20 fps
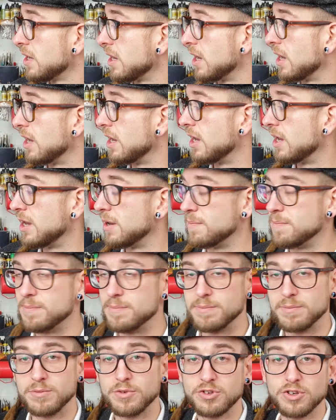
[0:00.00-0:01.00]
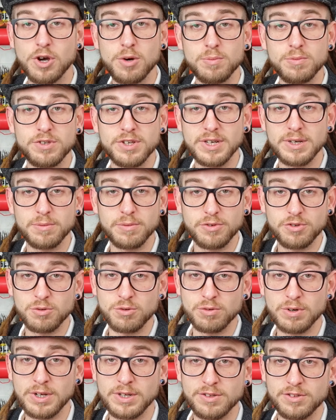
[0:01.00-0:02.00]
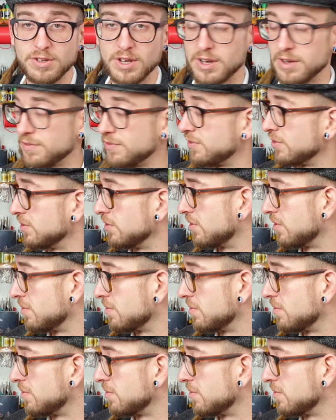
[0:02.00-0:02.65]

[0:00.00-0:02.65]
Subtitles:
sculpt it with some green stuff and